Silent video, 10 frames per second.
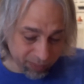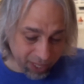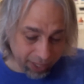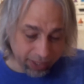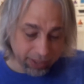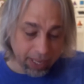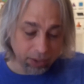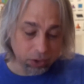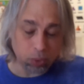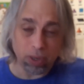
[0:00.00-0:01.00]
and
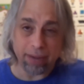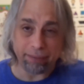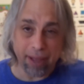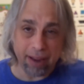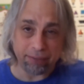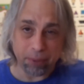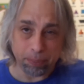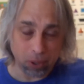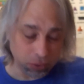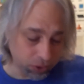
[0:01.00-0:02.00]
$1.25 for
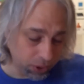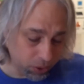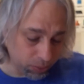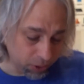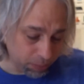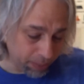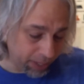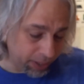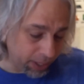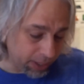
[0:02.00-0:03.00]
postage, which made it